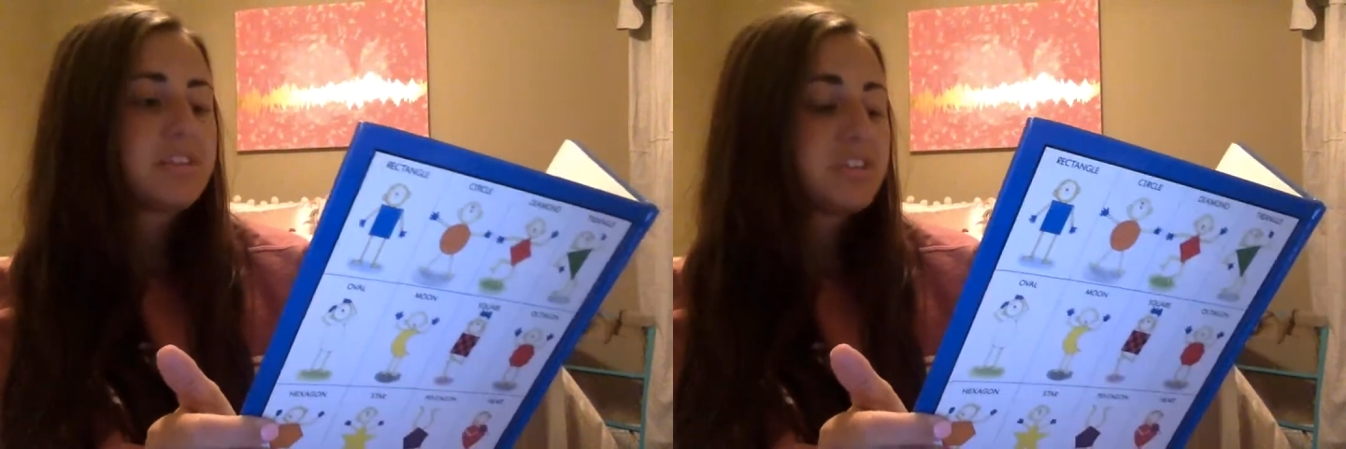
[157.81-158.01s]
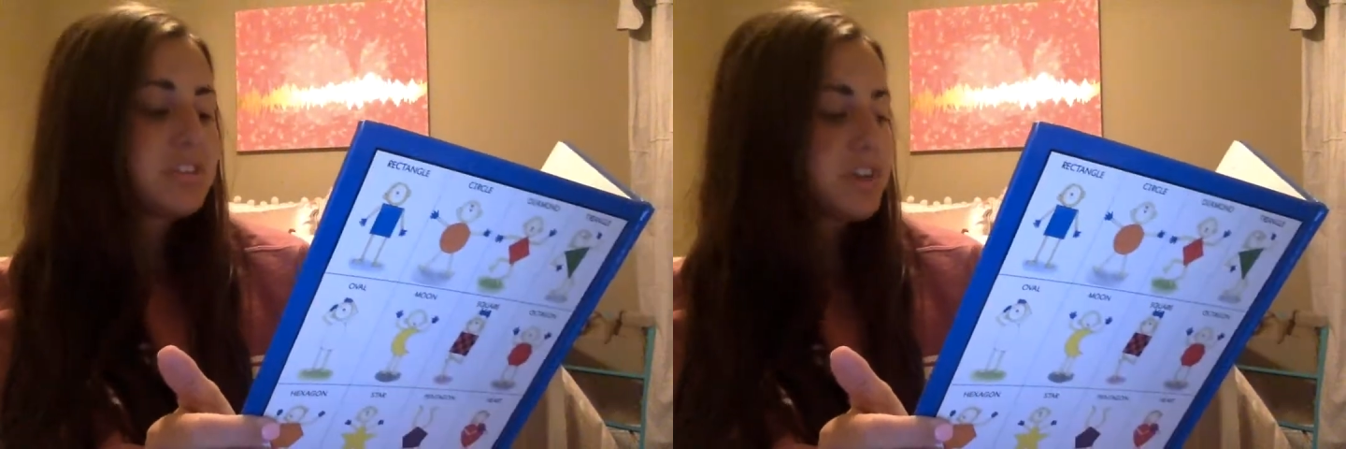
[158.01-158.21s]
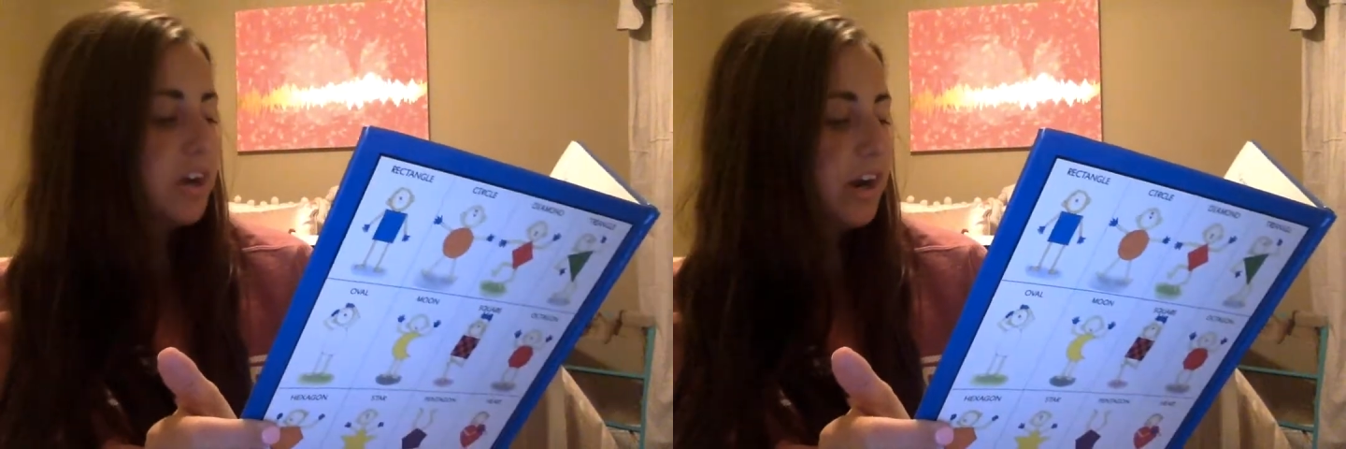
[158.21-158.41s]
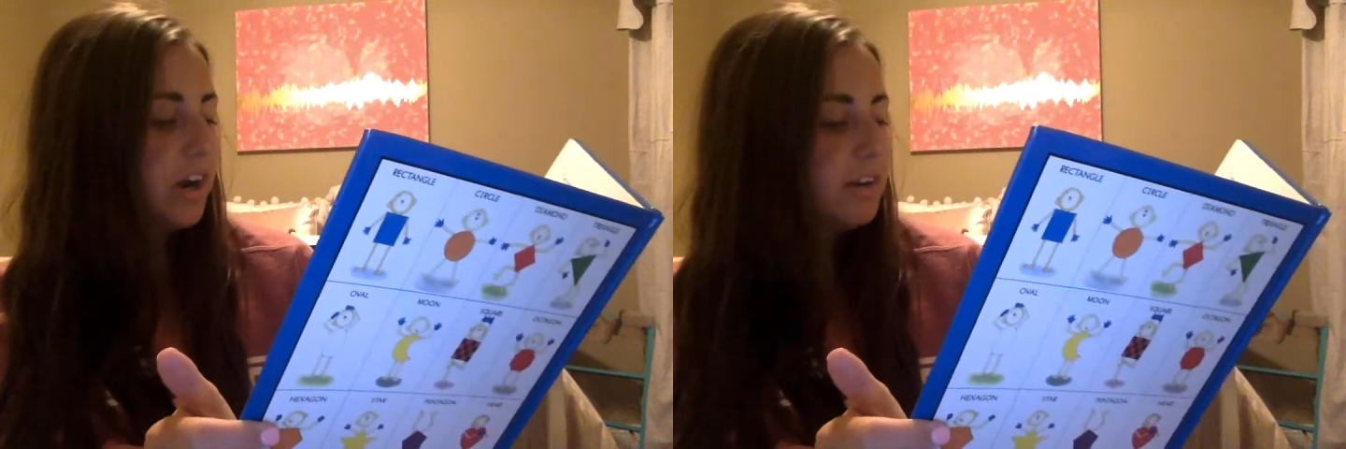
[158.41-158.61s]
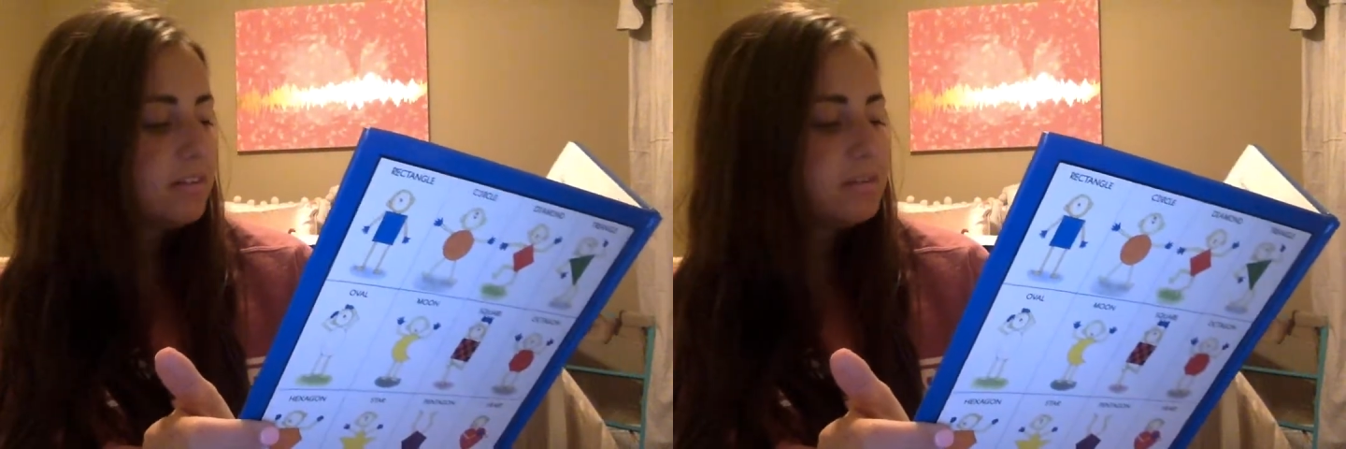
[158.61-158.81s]
star,
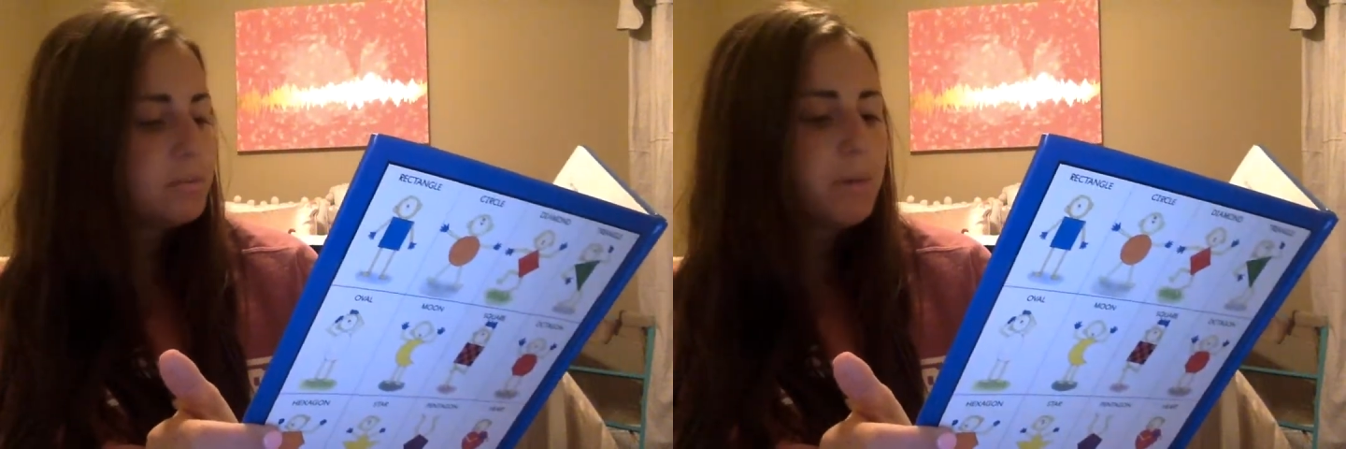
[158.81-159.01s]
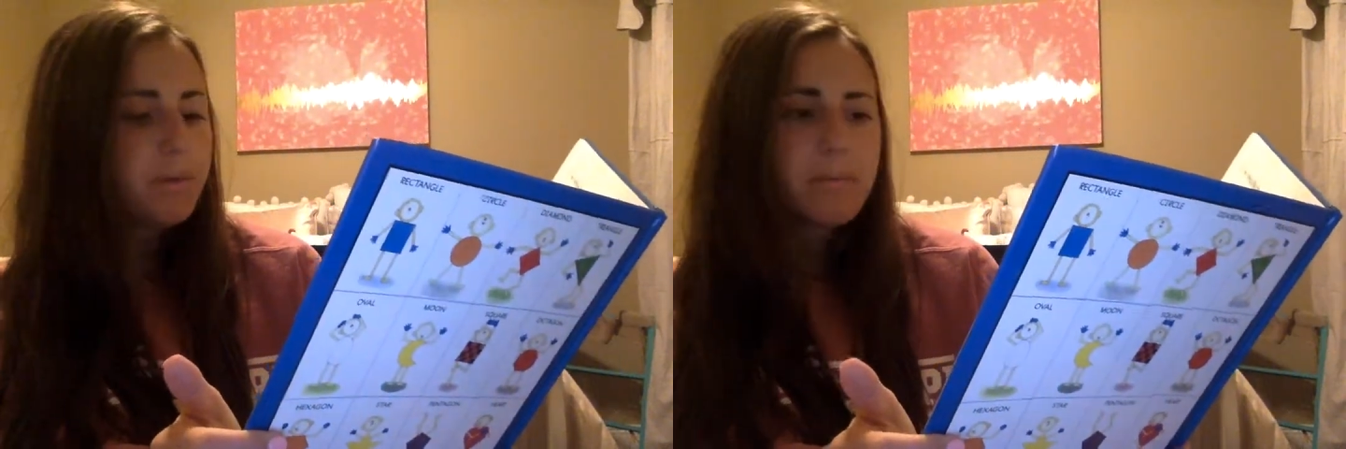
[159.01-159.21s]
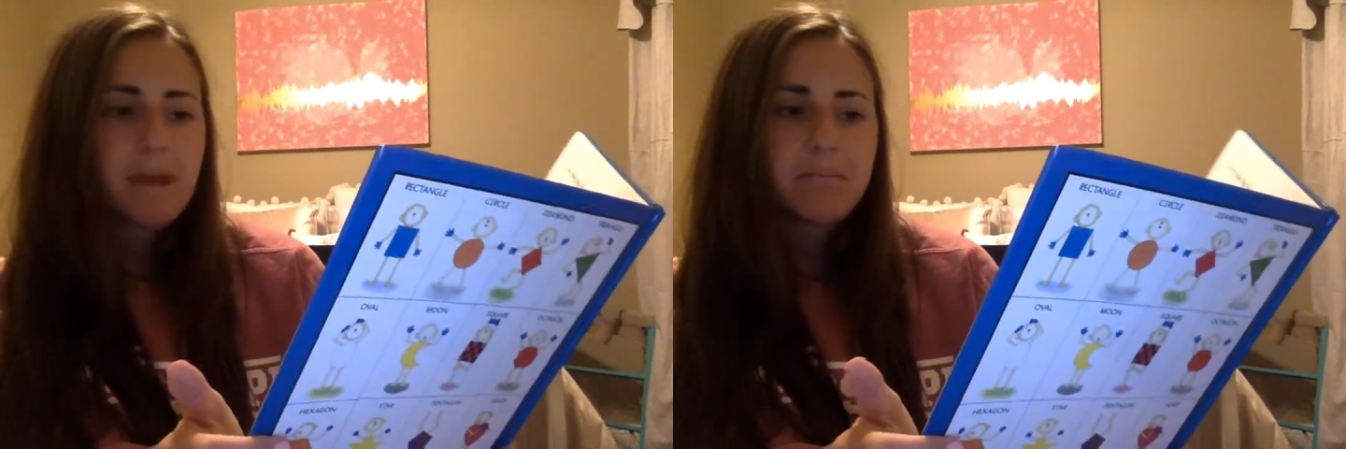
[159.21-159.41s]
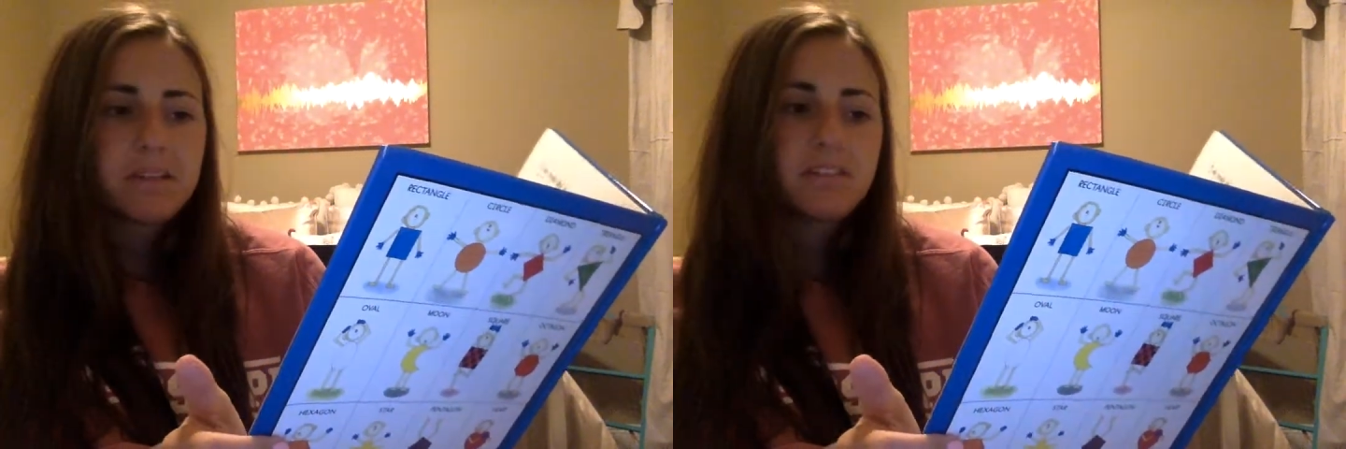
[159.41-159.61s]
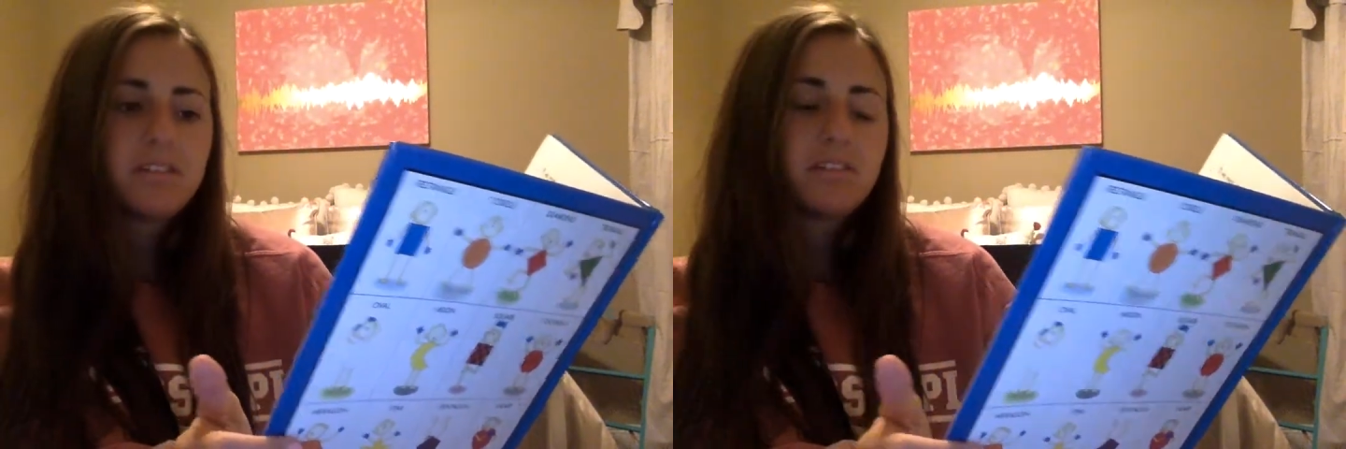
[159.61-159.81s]
what would
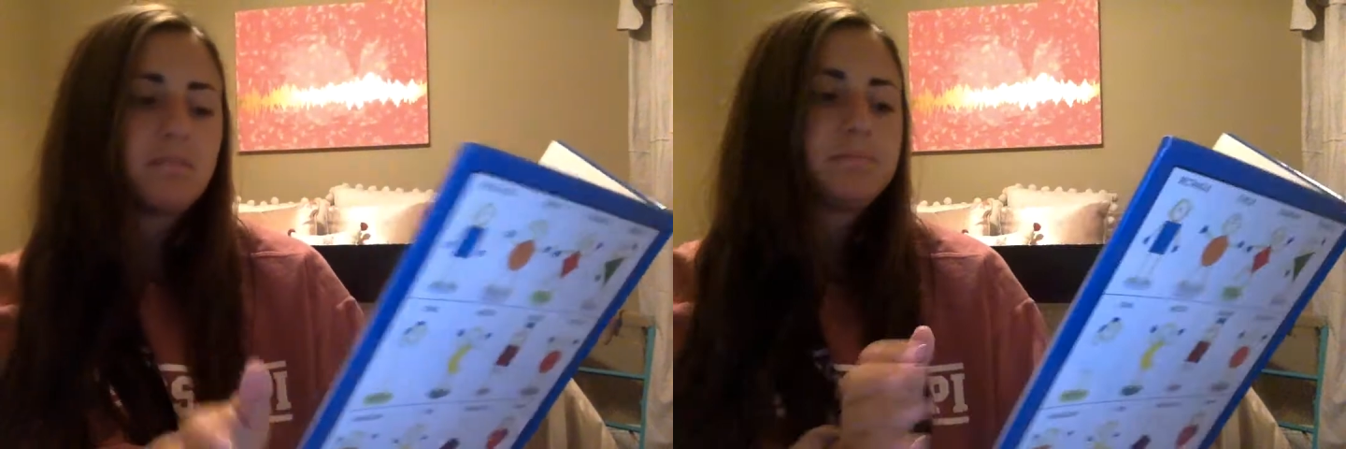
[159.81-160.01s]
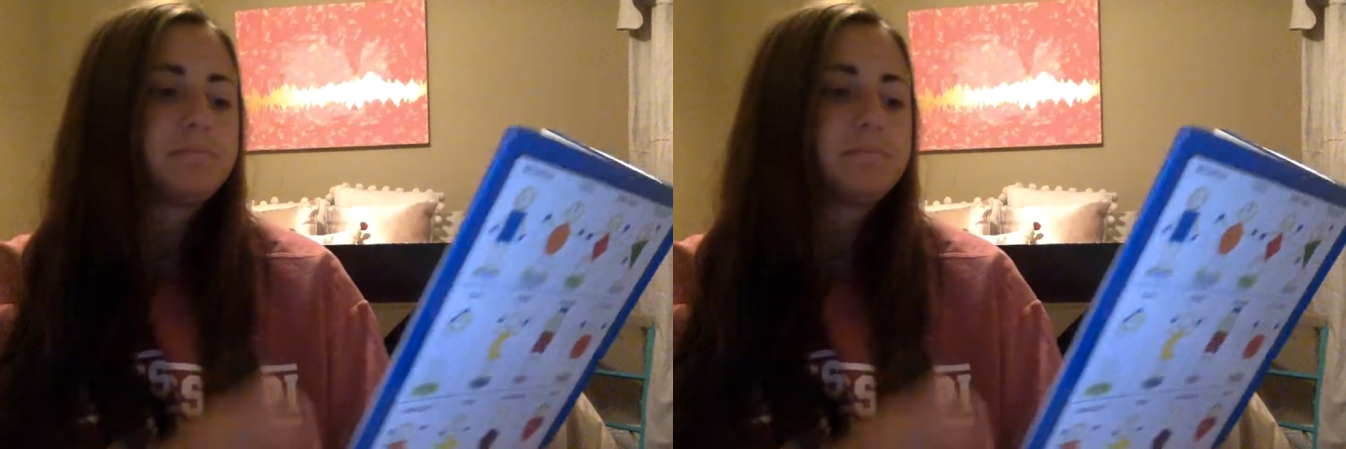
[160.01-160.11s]
Mapman do?